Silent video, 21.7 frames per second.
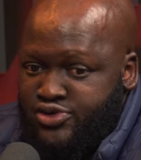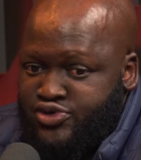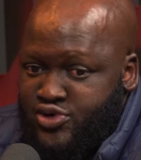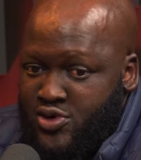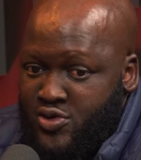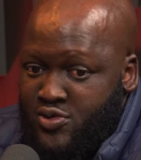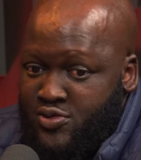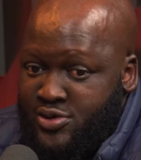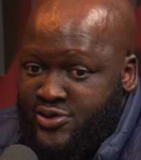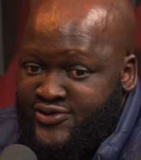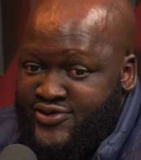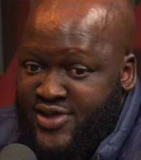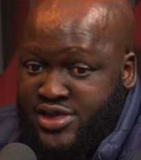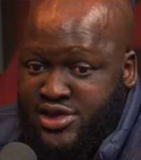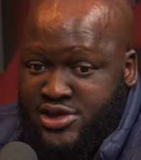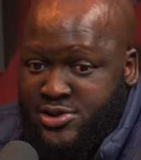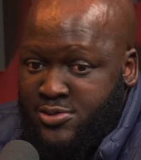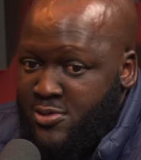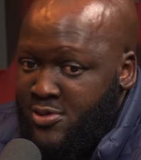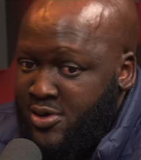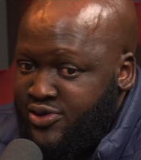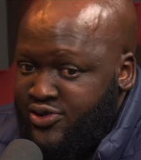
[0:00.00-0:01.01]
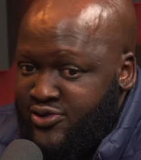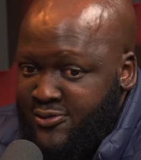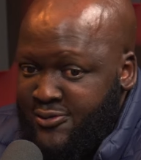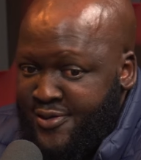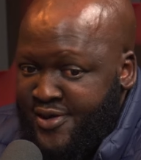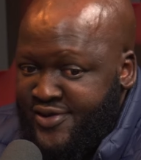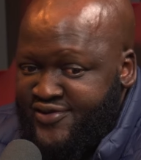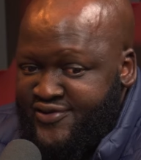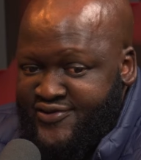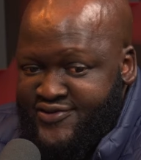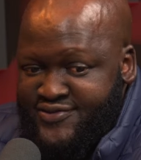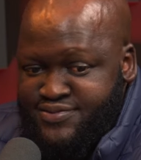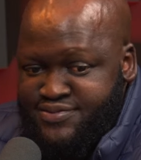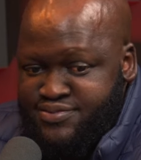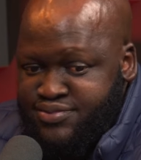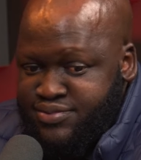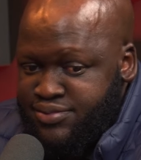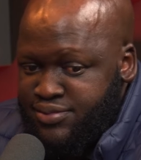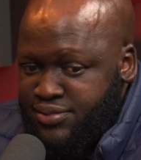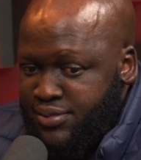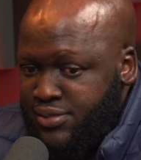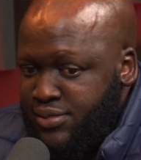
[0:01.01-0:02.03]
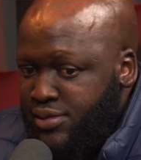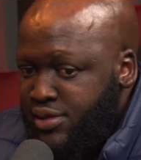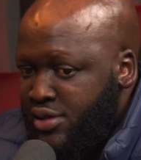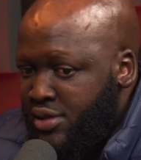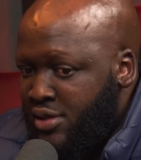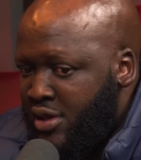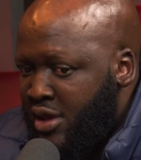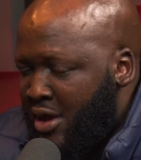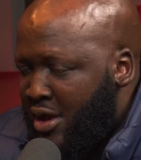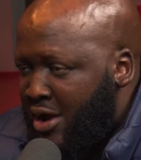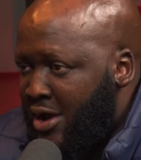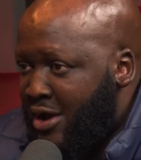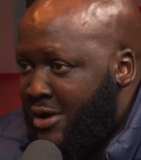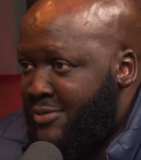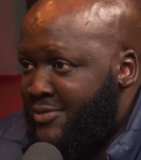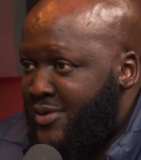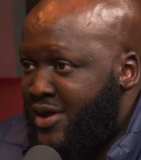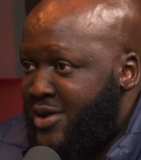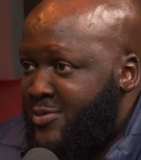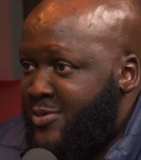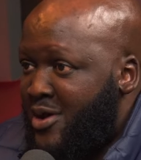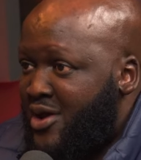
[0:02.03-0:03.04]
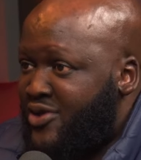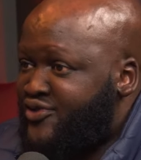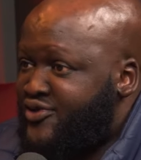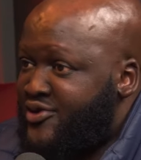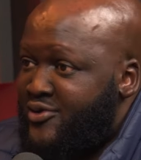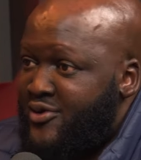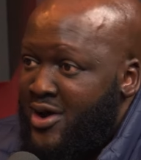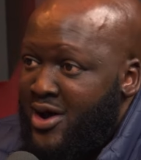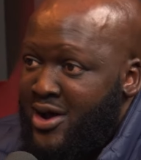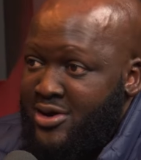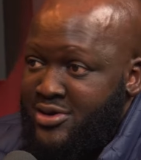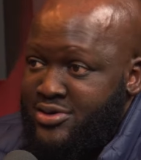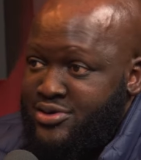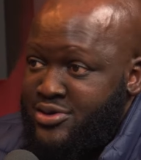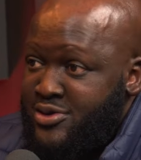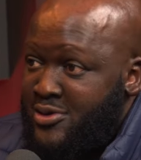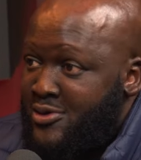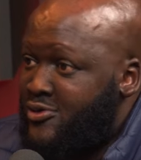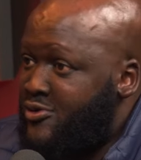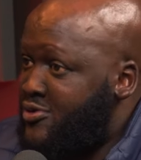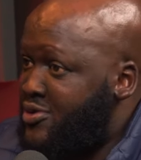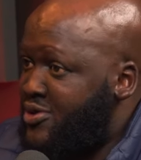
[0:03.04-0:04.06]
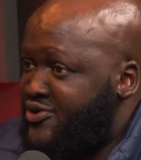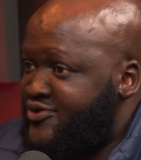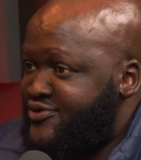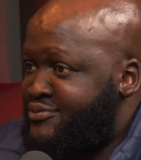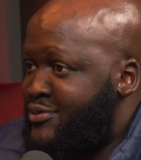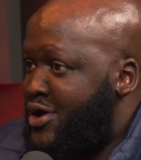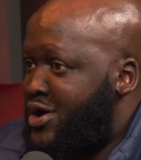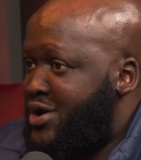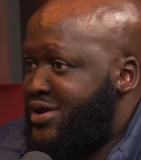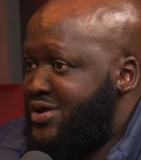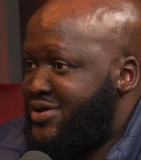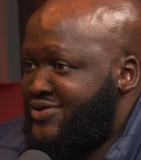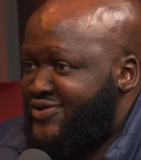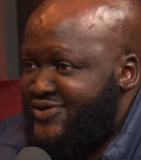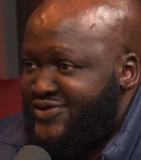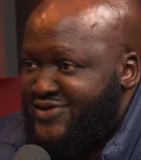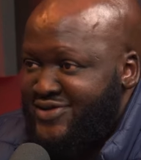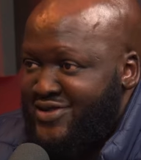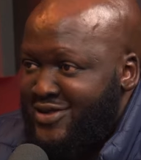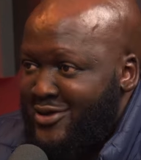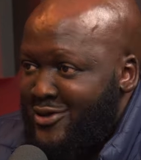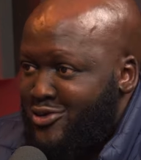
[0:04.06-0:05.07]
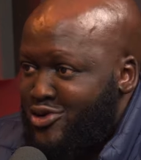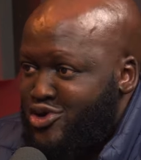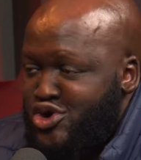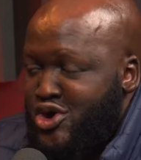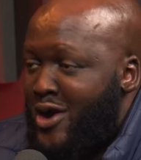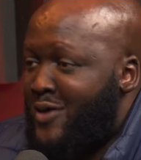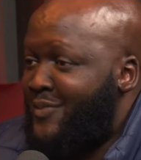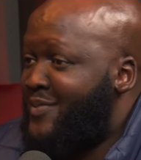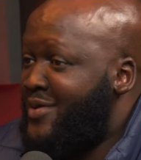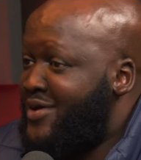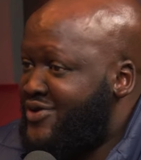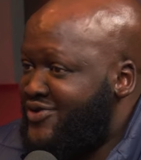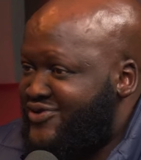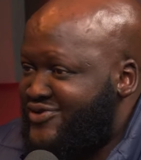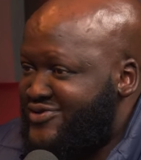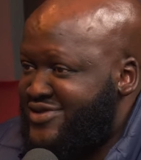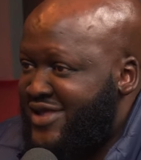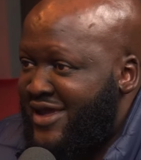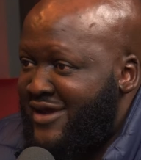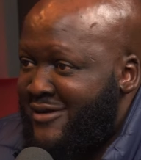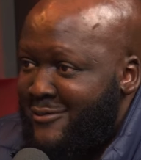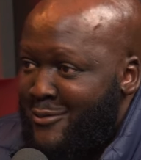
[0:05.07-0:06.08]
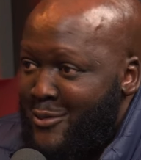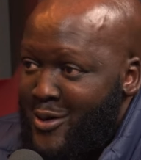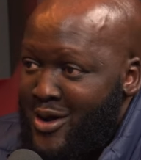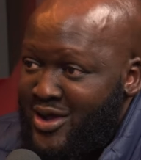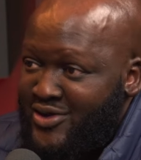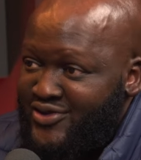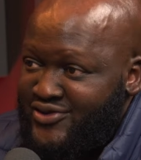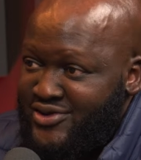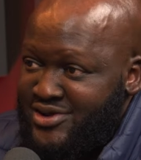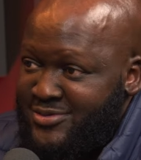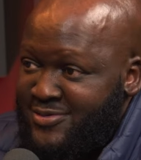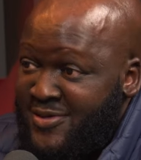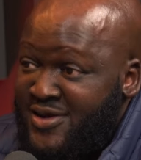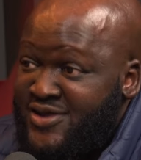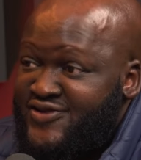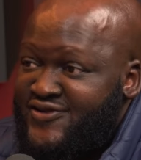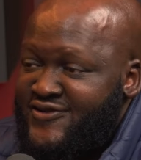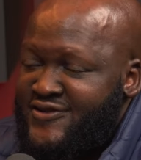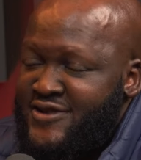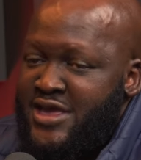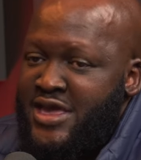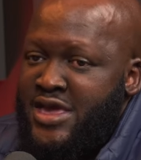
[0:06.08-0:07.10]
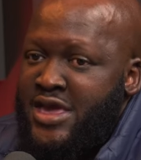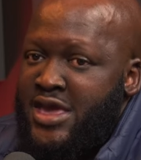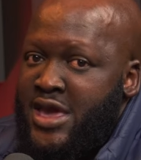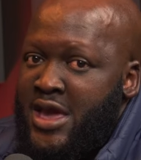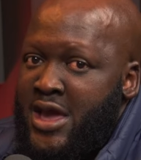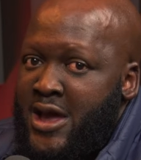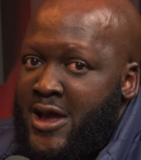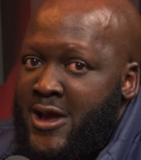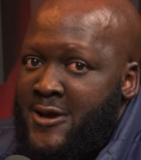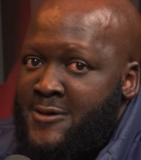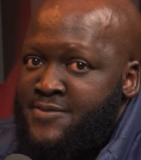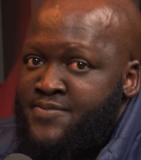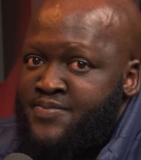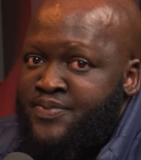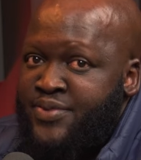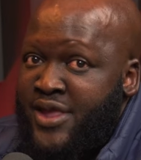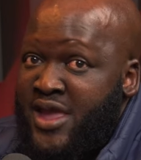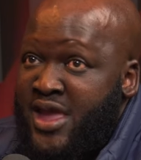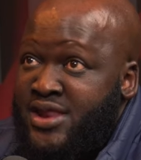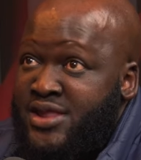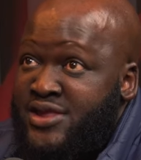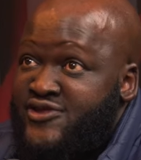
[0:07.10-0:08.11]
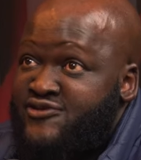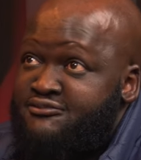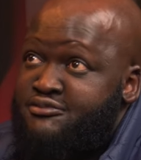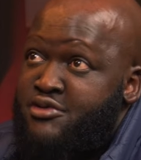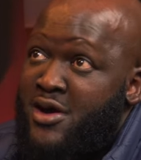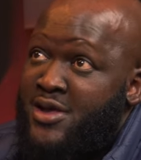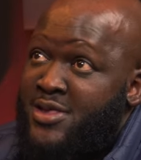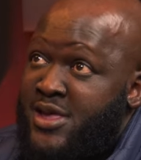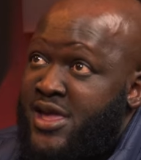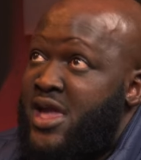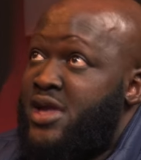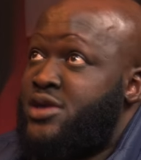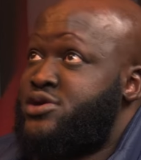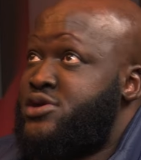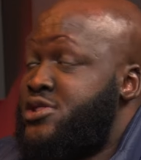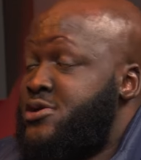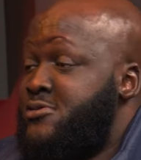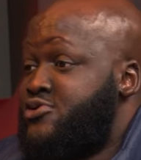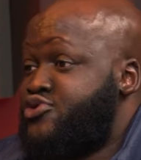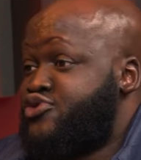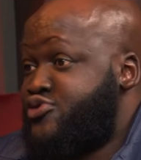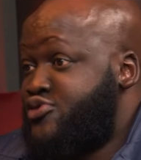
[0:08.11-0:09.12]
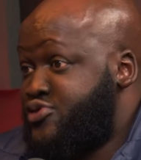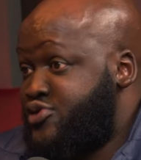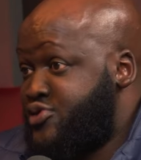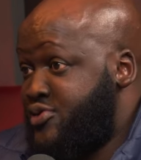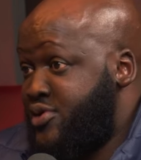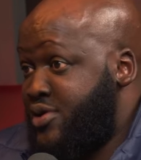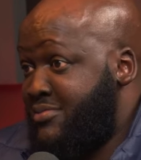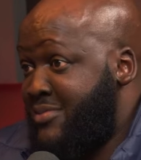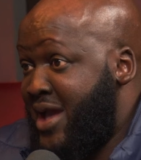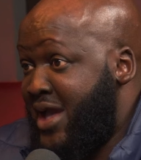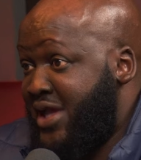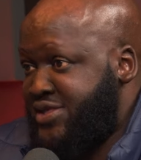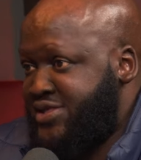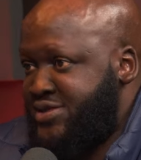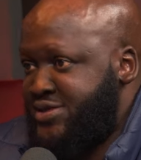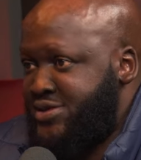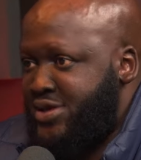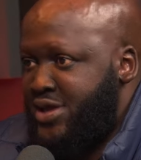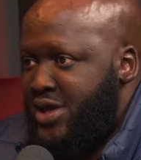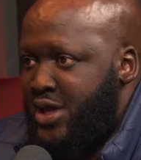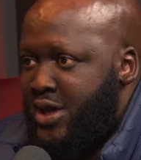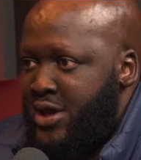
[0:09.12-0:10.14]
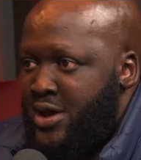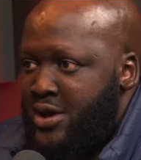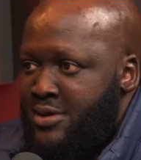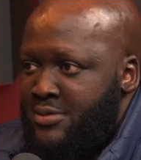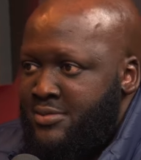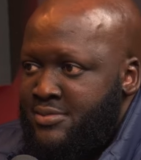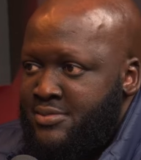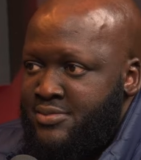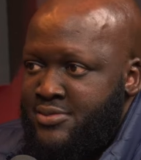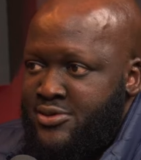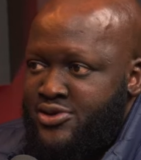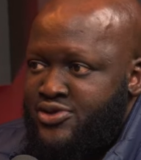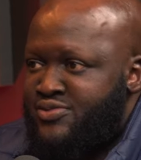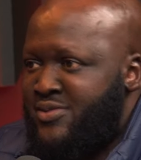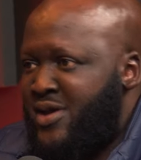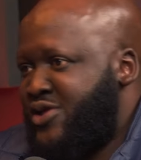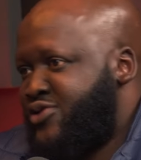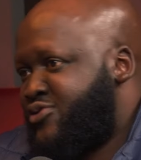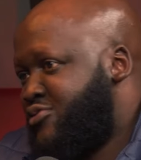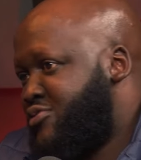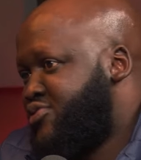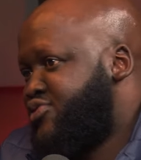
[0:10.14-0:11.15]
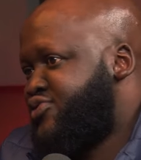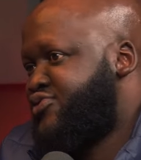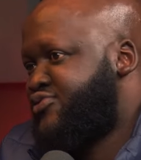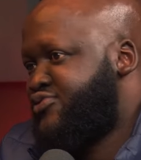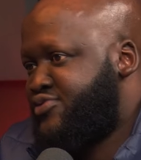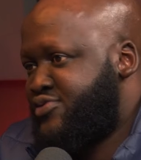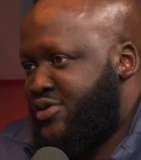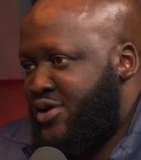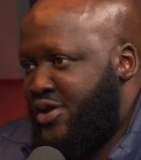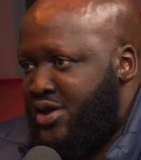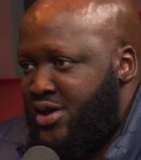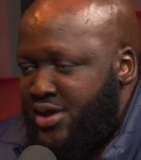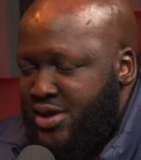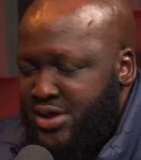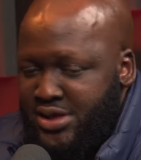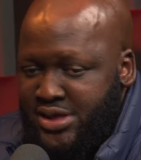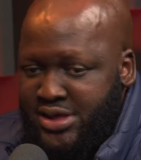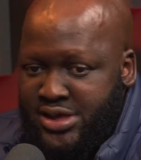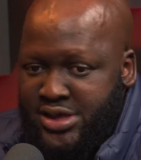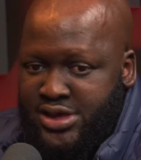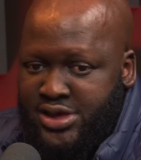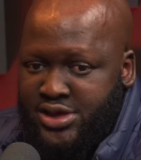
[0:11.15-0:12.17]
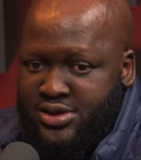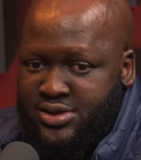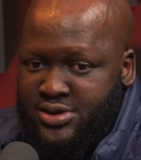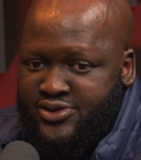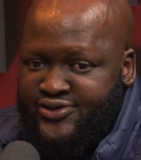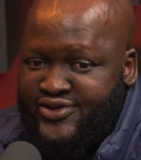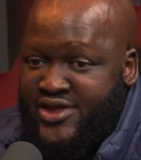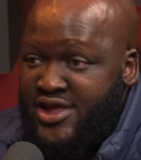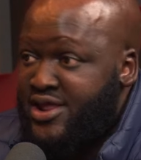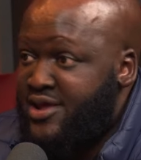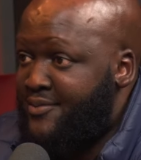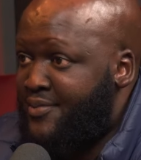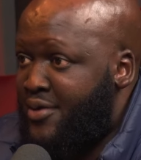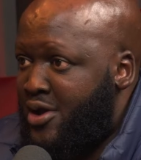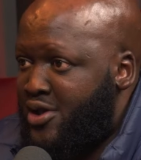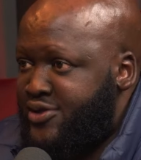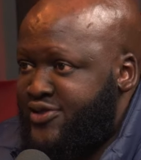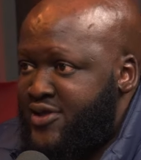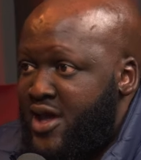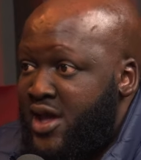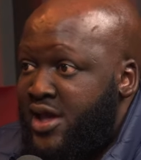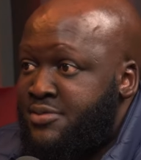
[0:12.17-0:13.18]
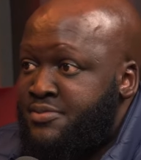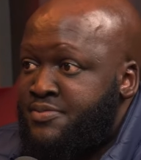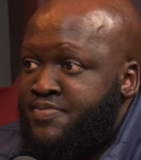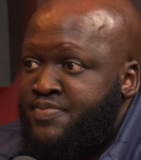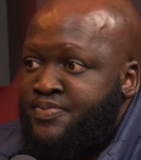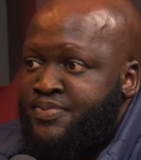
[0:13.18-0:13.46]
So we essentially went to Wits. And we asked around, who the smartest or sharpest dev was at Wits. And his brother actually was tutoring Matt, because Matt was studying part-time.